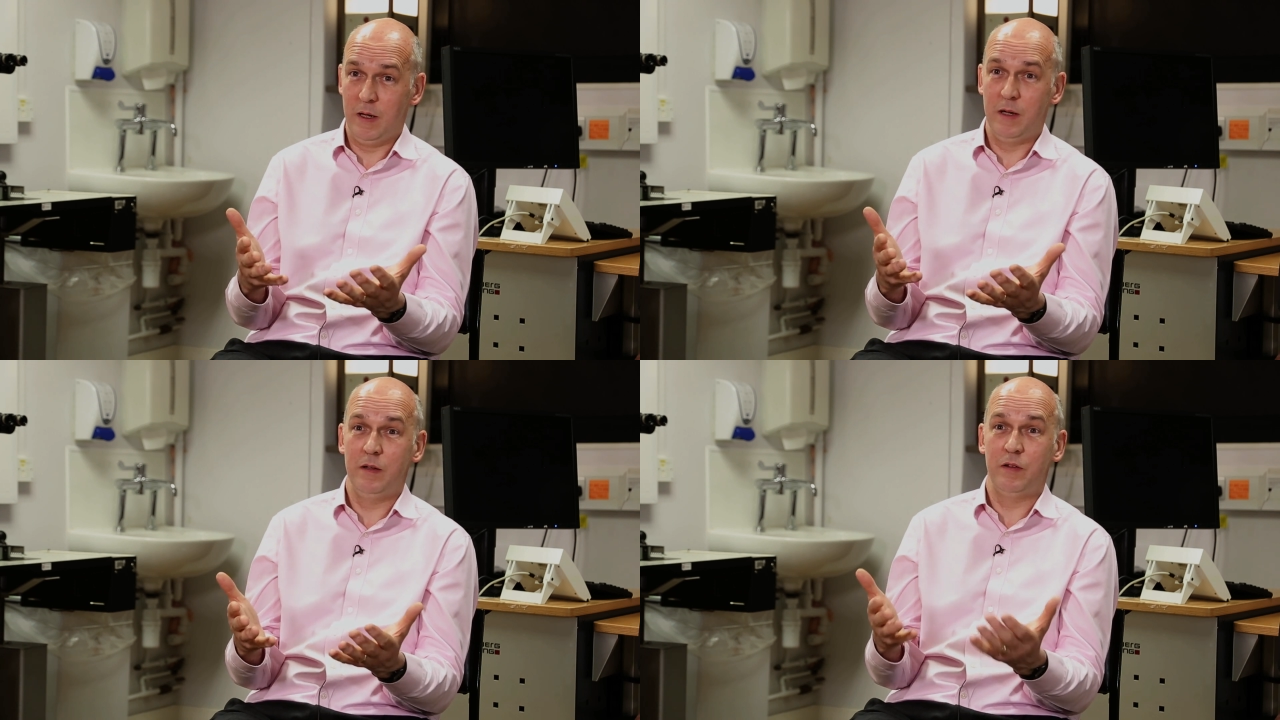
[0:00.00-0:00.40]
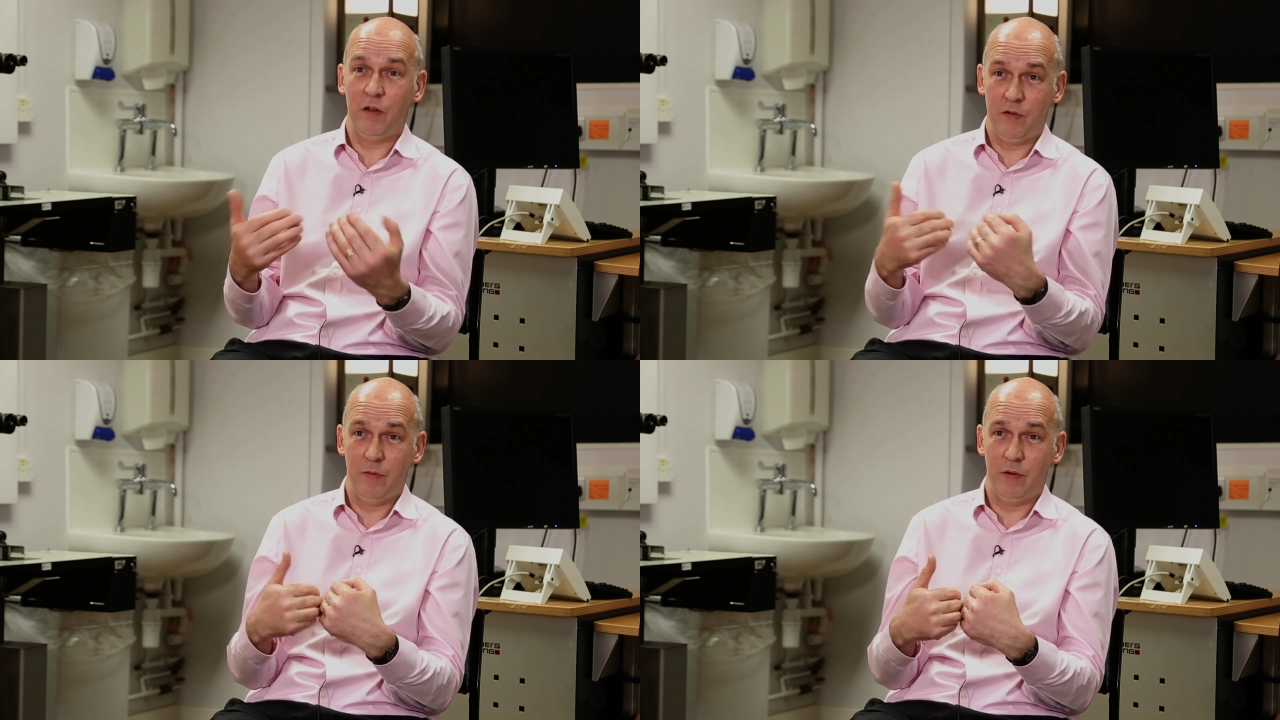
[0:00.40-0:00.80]
It
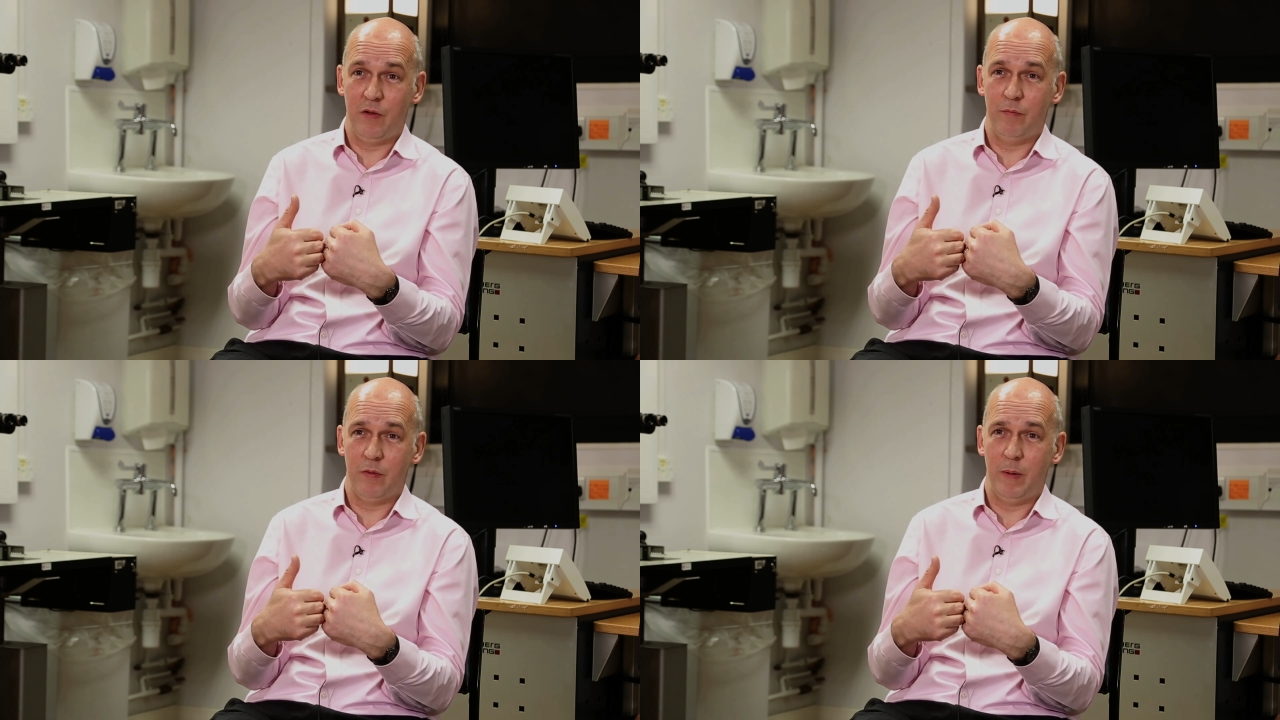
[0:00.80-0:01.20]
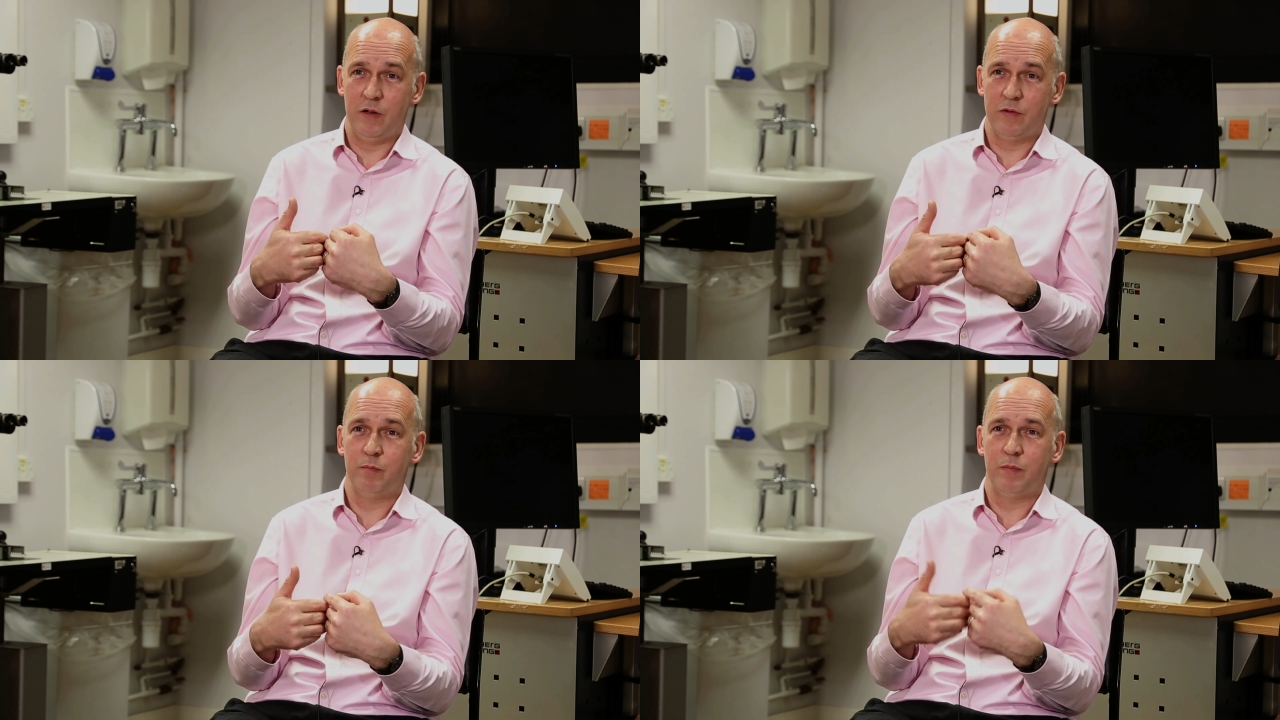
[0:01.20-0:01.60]
does give us
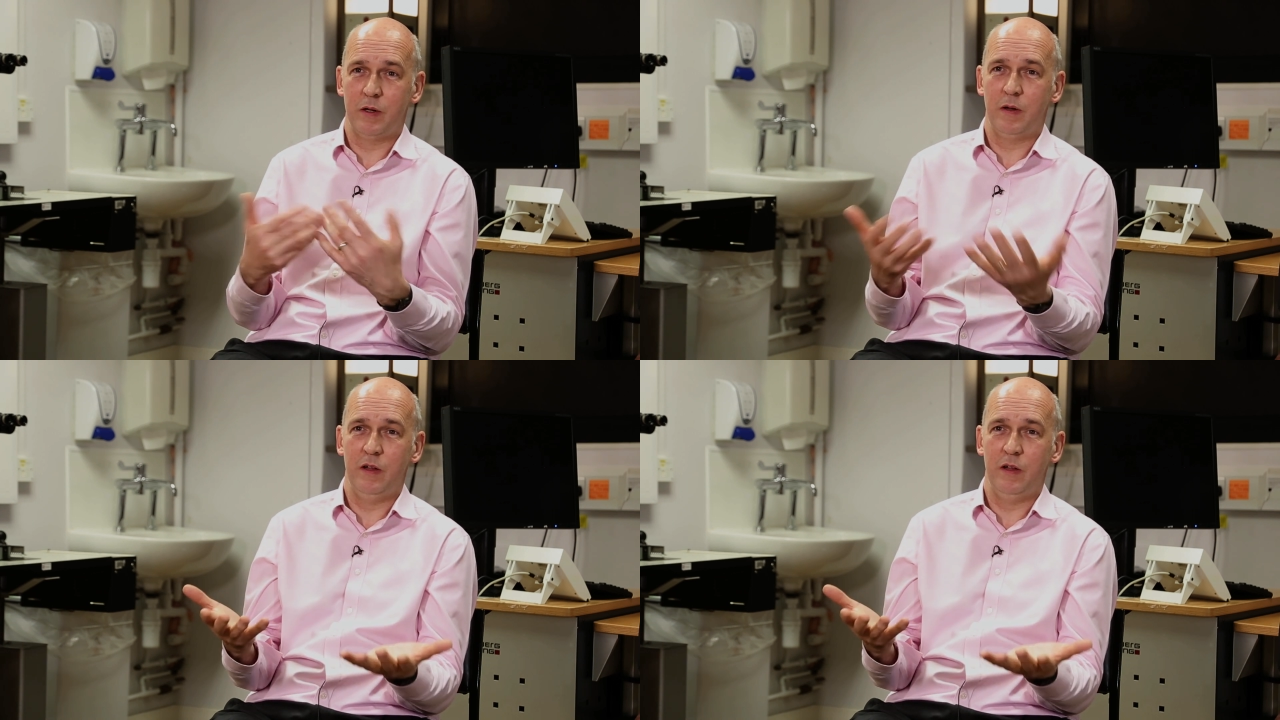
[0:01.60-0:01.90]
information, but